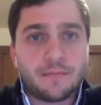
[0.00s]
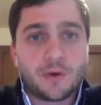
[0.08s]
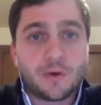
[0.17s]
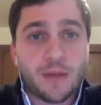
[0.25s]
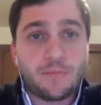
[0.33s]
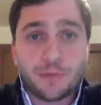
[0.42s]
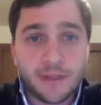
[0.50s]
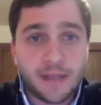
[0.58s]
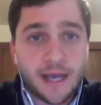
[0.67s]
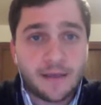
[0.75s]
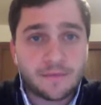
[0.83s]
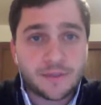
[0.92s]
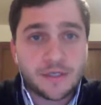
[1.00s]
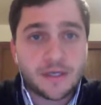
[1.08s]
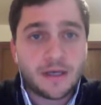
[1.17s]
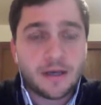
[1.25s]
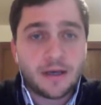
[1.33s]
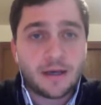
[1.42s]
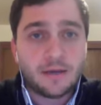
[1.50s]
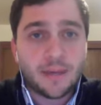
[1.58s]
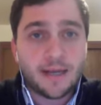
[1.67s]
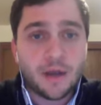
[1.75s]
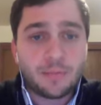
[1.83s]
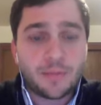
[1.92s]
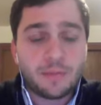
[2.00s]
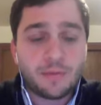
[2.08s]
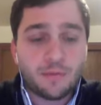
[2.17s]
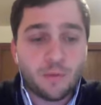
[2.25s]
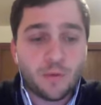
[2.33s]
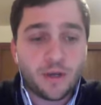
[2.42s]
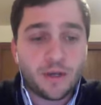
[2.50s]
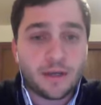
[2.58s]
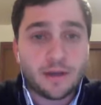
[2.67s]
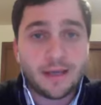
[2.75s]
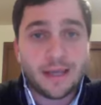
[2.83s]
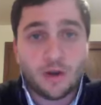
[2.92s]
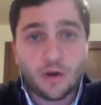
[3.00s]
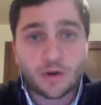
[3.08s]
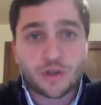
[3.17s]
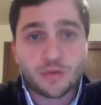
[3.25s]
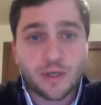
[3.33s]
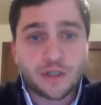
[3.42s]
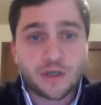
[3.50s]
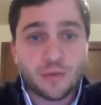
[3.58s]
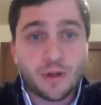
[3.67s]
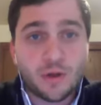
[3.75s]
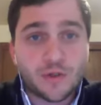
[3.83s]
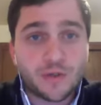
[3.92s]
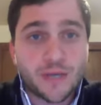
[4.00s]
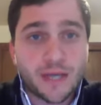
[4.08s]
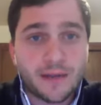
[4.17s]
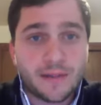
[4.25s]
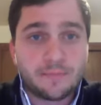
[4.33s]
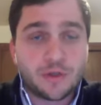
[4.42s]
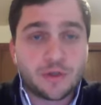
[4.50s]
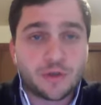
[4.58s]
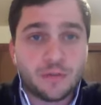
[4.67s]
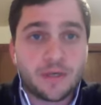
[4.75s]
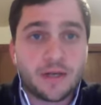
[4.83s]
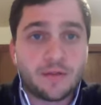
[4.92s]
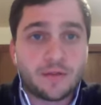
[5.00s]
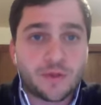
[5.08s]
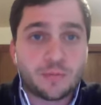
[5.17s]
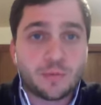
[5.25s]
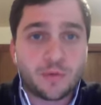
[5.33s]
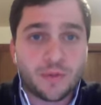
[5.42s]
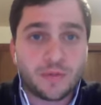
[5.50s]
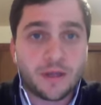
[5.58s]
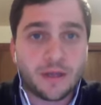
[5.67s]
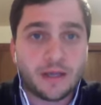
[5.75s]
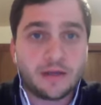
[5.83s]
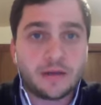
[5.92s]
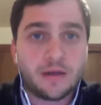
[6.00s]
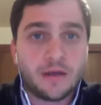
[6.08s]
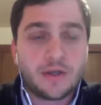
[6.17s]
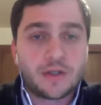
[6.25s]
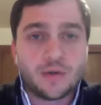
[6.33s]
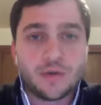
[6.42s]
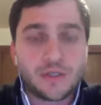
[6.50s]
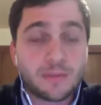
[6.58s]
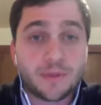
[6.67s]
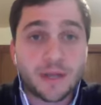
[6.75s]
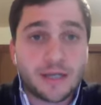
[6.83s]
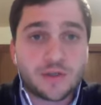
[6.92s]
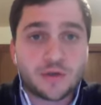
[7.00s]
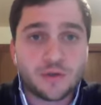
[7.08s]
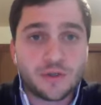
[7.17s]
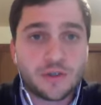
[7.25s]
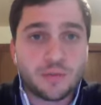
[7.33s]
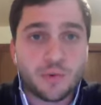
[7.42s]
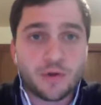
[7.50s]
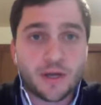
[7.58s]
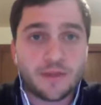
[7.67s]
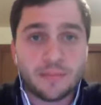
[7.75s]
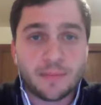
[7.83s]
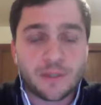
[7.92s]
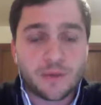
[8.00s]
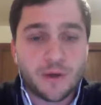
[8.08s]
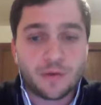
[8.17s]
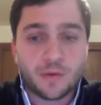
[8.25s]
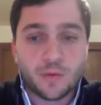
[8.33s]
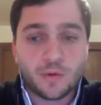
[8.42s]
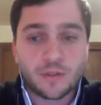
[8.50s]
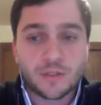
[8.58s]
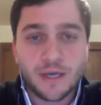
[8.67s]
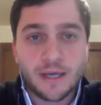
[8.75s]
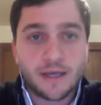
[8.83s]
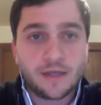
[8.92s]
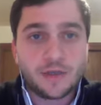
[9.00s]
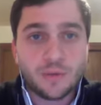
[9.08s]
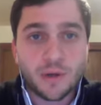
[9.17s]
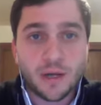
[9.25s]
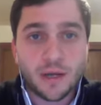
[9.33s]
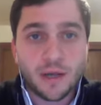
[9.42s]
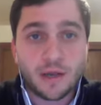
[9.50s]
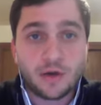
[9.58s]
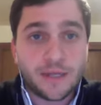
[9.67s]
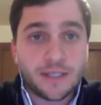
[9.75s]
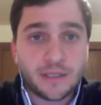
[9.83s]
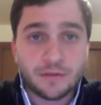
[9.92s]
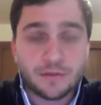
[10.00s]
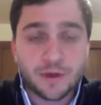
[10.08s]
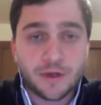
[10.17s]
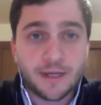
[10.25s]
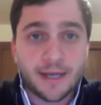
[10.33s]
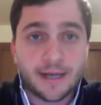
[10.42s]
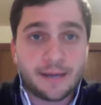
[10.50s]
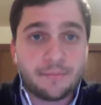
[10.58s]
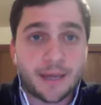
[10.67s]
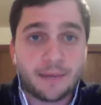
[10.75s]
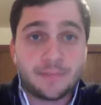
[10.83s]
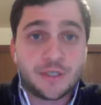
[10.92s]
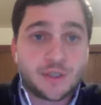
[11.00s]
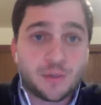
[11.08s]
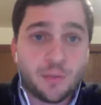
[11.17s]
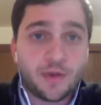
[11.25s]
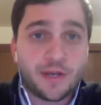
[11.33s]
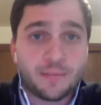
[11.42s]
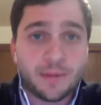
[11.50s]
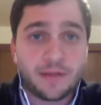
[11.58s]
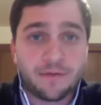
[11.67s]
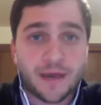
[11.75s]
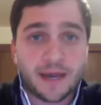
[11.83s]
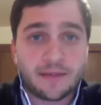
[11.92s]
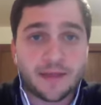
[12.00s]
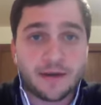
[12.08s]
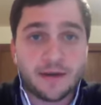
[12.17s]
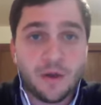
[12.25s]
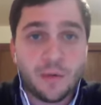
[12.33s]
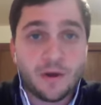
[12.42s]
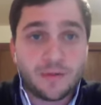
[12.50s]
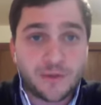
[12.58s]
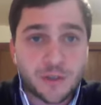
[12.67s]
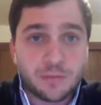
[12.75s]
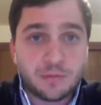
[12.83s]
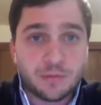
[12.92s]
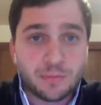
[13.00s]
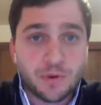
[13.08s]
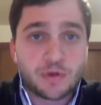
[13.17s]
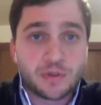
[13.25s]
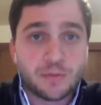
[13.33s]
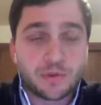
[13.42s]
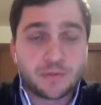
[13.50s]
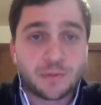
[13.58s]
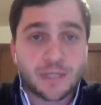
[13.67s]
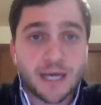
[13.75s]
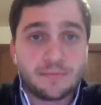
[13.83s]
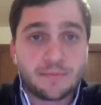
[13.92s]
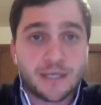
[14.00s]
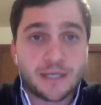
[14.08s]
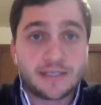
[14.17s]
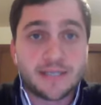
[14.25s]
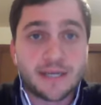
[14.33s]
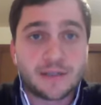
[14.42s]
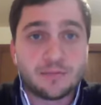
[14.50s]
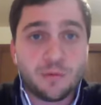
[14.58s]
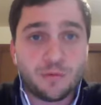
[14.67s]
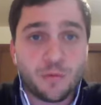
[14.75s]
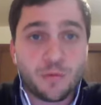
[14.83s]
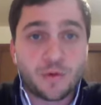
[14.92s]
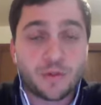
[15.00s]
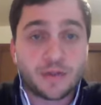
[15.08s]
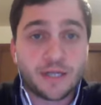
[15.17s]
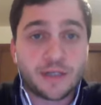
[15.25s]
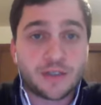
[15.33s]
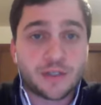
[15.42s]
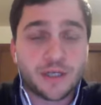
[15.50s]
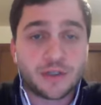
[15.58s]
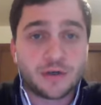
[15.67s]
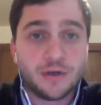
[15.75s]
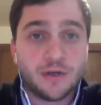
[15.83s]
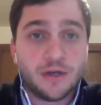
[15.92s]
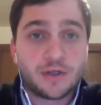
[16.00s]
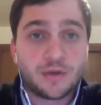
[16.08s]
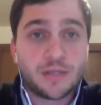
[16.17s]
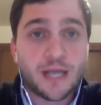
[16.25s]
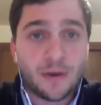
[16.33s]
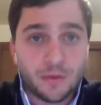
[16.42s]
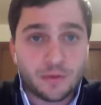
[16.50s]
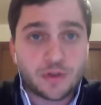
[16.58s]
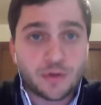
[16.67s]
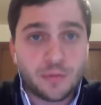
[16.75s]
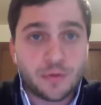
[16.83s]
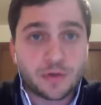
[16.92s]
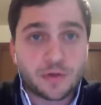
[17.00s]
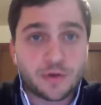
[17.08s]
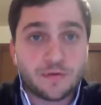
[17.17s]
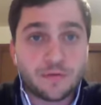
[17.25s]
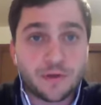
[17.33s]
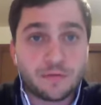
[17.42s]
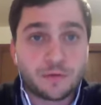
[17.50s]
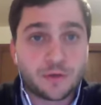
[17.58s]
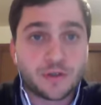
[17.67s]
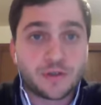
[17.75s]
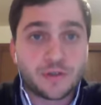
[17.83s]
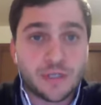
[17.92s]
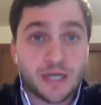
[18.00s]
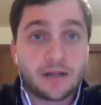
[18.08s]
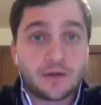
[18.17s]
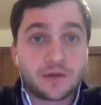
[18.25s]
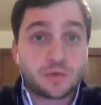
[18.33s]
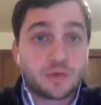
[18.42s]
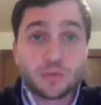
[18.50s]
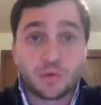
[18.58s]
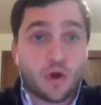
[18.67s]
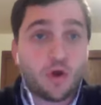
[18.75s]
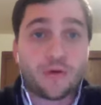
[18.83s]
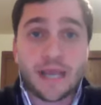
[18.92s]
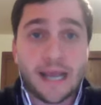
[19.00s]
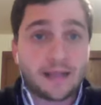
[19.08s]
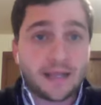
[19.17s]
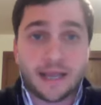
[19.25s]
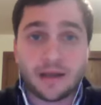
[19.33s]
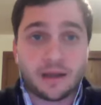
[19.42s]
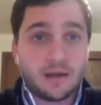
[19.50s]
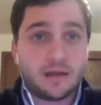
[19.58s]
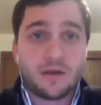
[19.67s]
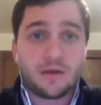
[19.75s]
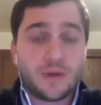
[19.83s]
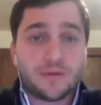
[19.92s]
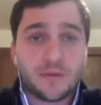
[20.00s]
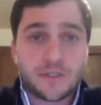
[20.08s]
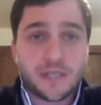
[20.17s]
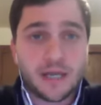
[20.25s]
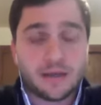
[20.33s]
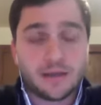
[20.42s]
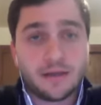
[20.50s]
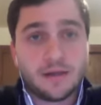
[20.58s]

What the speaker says: crime-free lives and help them avoid incarceration while also getting them the treatment and the support that they need. So it's something I certainly support. I think mental health courts can do a great deal of good. And I'm disappointed by the fact that while this has been proposed multiple times, it has yet to move forward in the legislature to allow those treatment alternative and diversion dollars, which we're already allocating throughout the state,